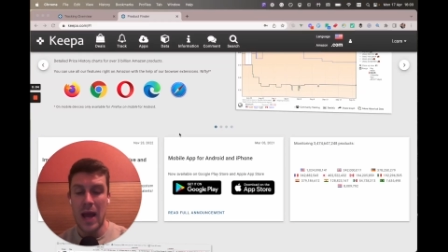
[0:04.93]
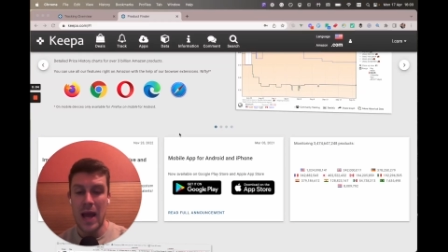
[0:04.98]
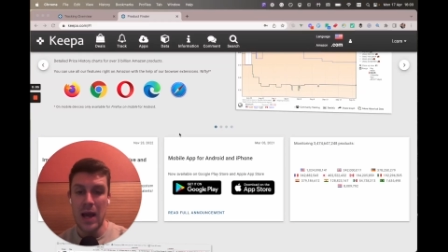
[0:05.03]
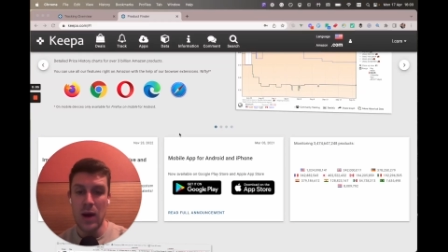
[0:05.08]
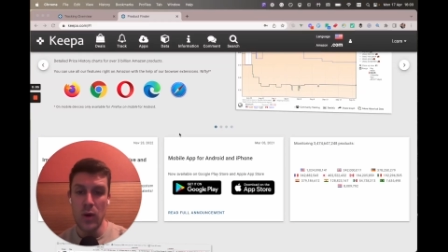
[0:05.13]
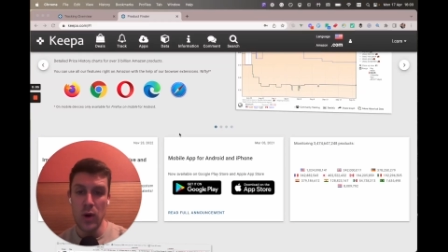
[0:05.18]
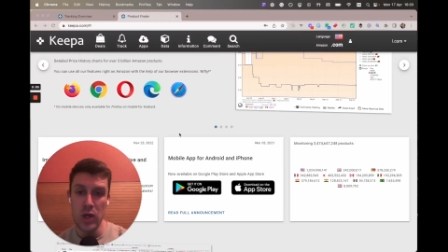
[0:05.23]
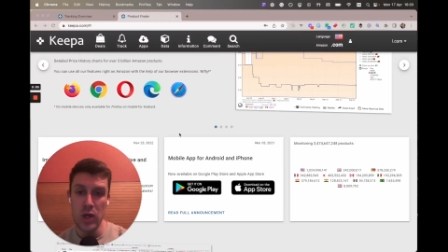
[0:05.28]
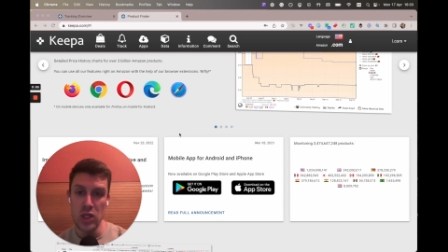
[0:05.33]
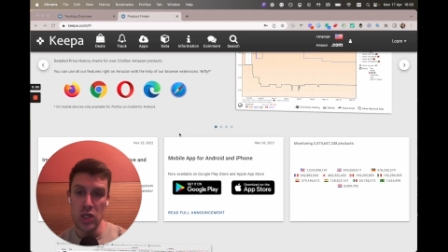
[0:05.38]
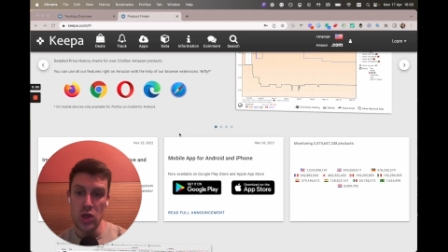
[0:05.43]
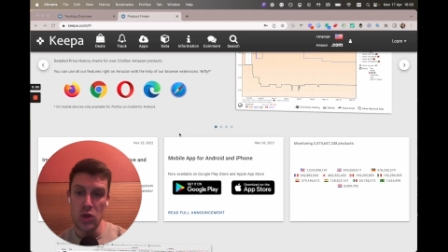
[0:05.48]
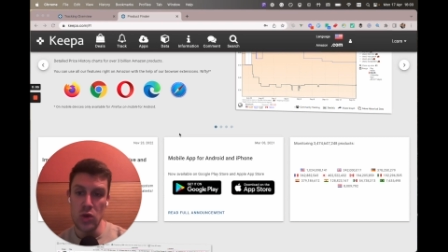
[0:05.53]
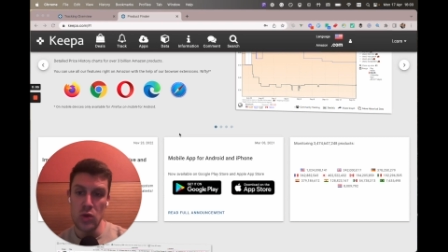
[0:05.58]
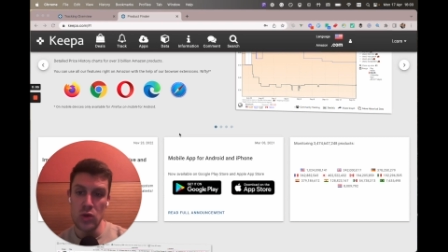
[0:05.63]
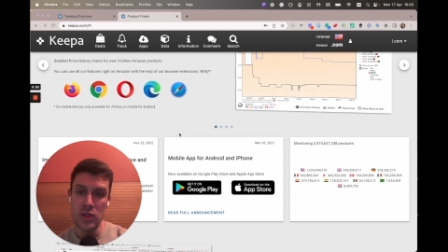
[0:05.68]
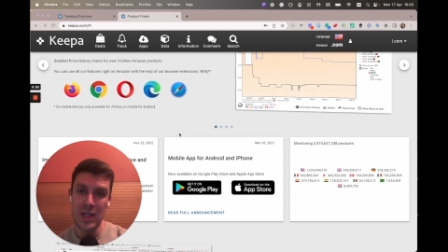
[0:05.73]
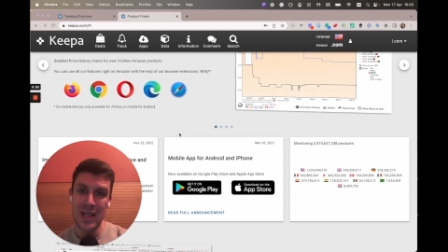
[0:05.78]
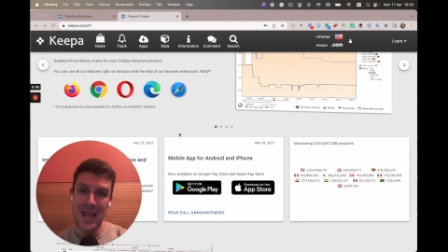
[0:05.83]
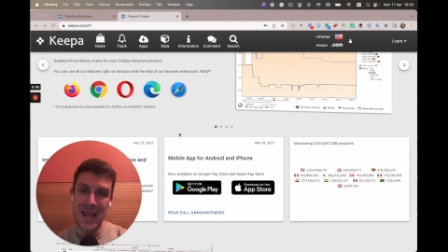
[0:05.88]
how I
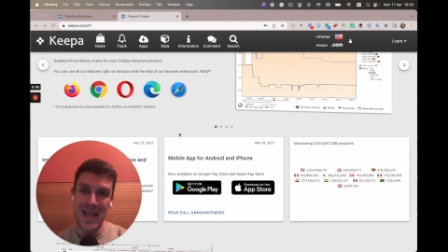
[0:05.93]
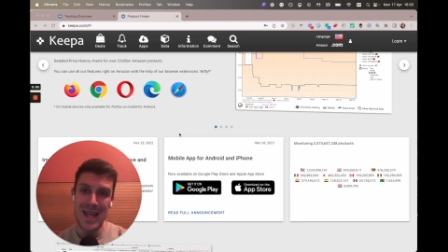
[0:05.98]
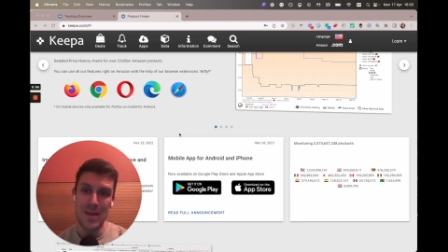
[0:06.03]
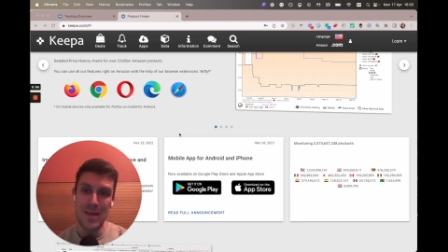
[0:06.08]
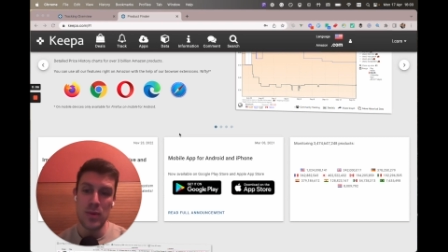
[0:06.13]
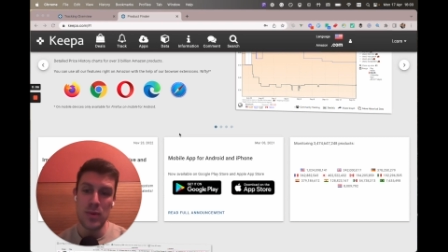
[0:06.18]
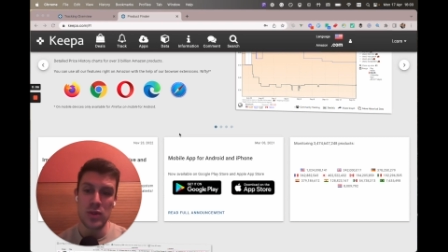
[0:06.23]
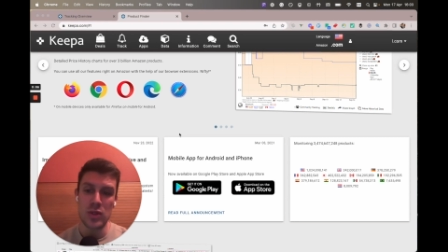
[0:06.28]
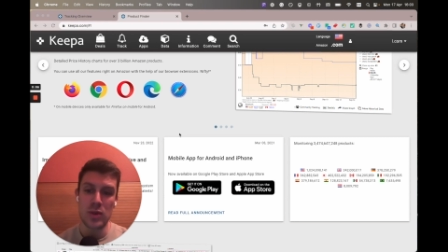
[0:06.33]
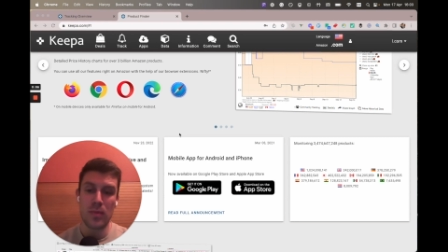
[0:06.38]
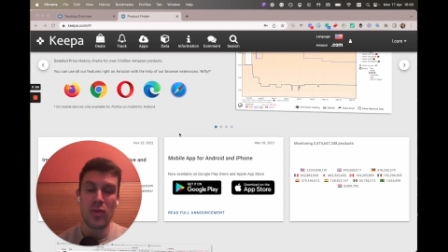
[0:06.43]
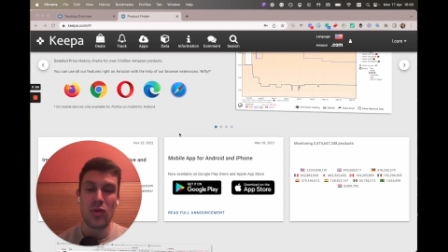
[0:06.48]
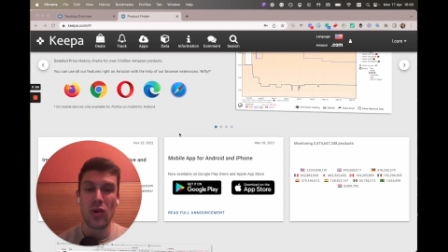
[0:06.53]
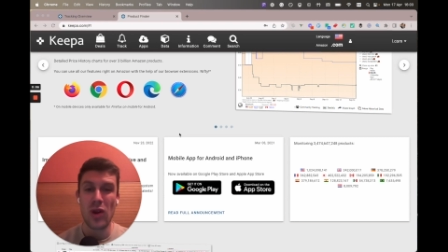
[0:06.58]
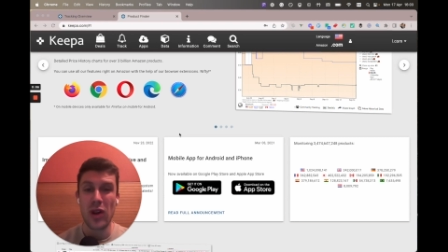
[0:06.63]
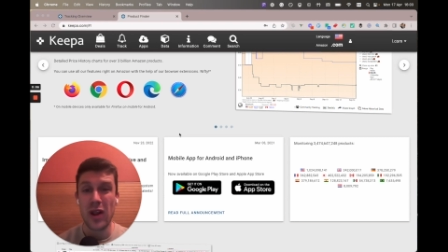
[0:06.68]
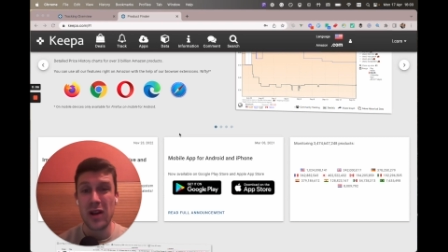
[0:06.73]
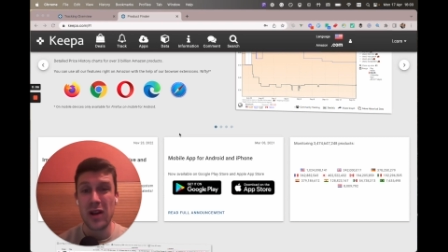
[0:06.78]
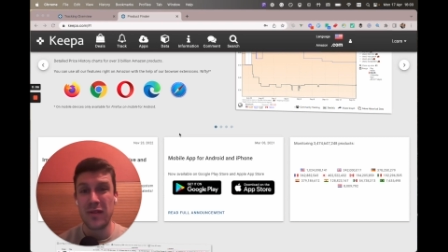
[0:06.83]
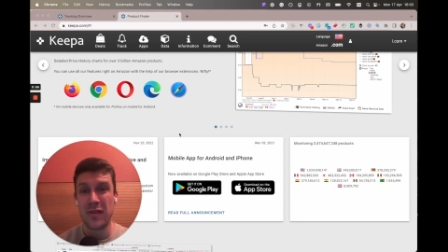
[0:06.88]
use Keepa's
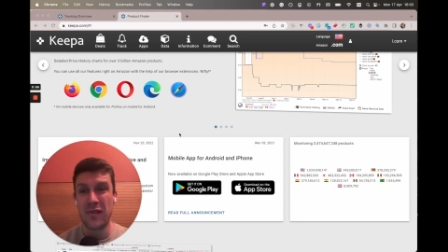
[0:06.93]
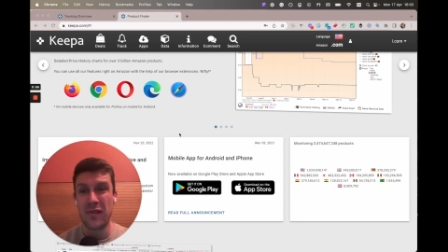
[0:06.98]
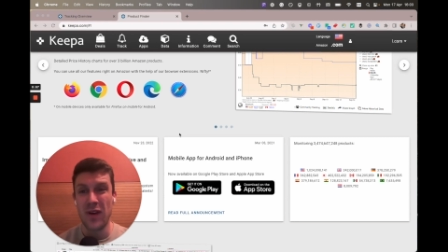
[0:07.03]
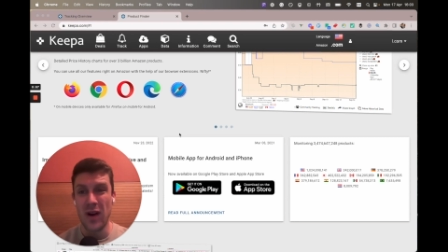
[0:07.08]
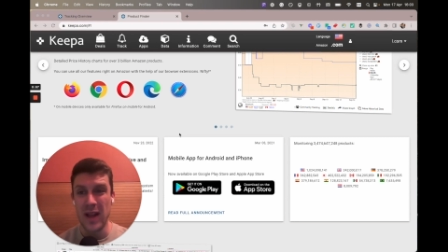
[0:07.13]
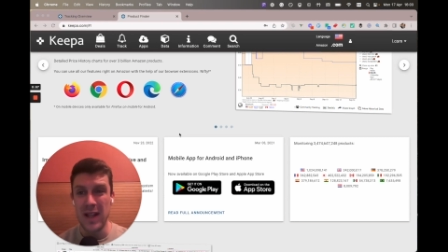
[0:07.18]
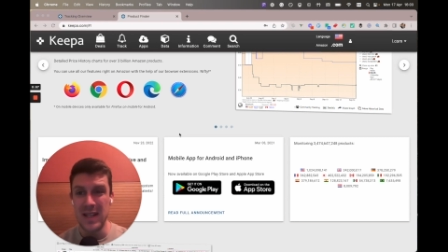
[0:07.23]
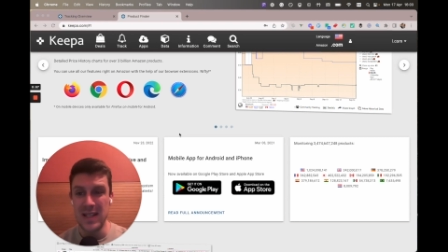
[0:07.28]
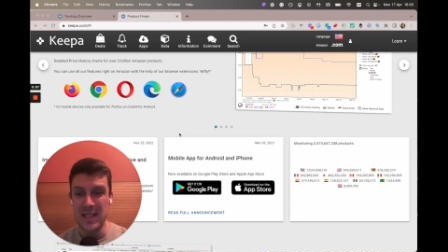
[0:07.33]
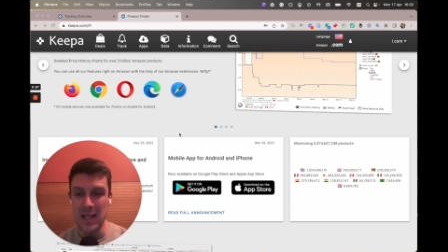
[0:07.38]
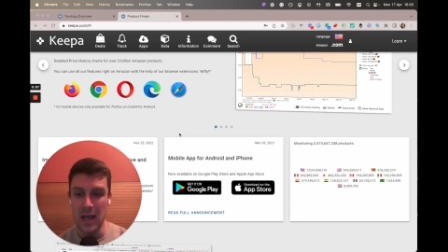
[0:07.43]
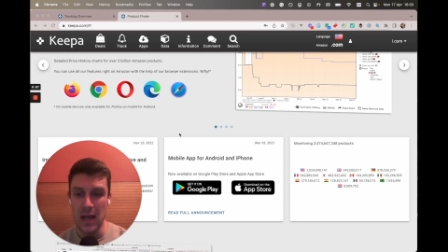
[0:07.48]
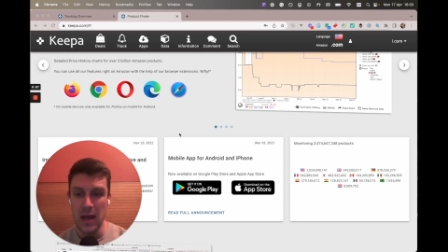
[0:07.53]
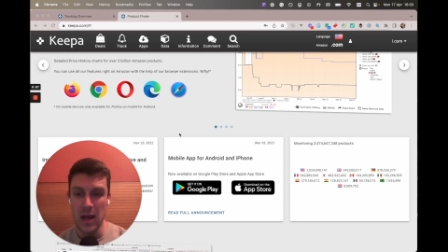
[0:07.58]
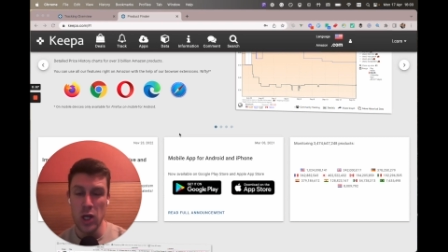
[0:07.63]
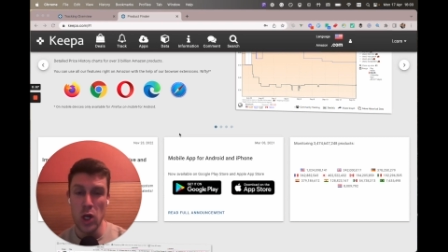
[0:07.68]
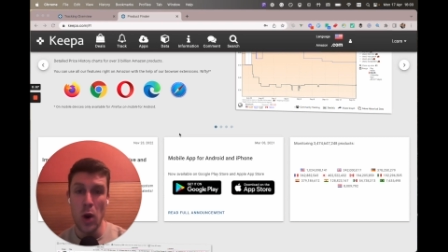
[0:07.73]
product finder